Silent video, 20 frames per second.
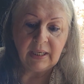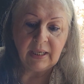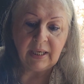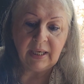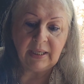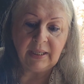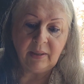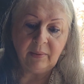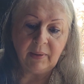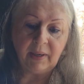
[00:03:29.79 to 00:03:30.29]

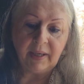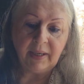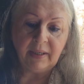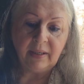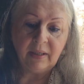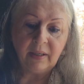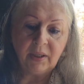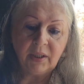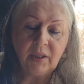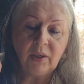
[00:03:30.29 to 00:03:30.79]
Anyway,
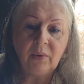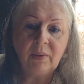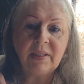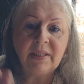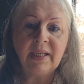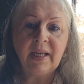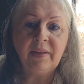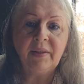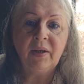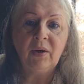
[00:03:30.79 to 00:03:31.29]
you
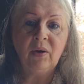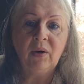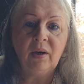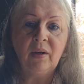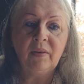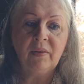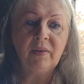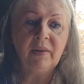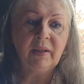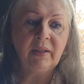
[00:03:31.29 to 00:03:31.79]
always add
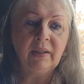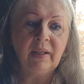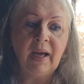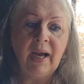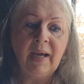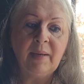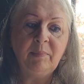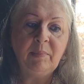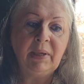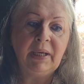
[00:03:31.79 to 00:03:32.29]
the
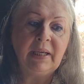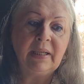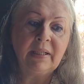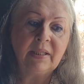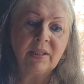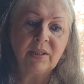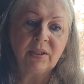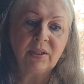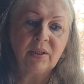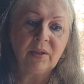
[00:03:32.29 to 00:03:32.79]
lye
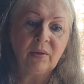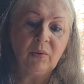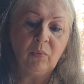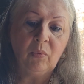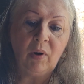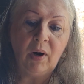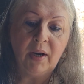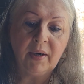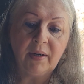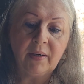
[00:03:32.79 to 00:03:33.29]
beads to the
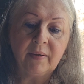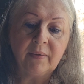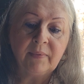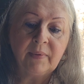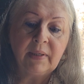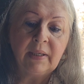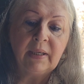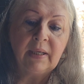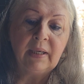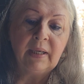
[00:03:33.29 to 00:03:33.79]
water,
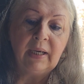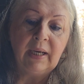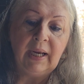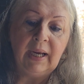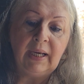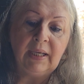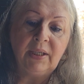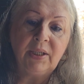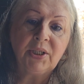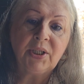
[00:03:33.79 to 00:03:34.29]

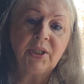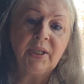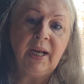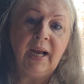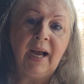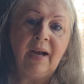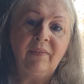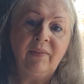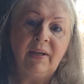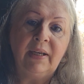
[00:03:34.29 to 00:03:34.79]
and you should
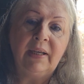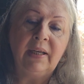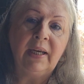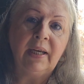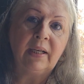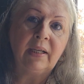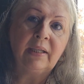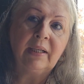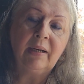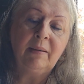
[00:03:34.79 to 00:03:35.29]
have
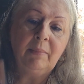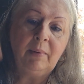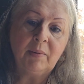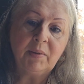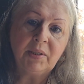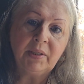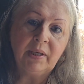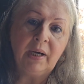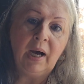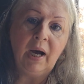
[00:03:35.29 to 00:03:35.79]
it'll come up
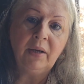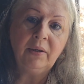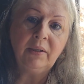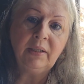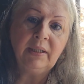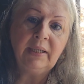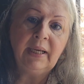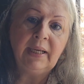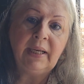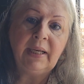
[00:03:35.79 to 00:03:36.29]
to
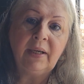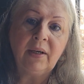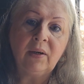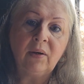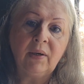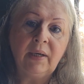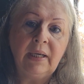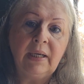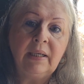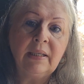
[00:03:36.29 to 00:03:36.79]
180
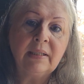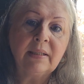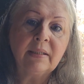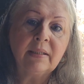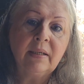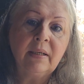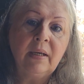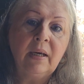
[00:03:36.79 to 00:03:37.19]
degrees.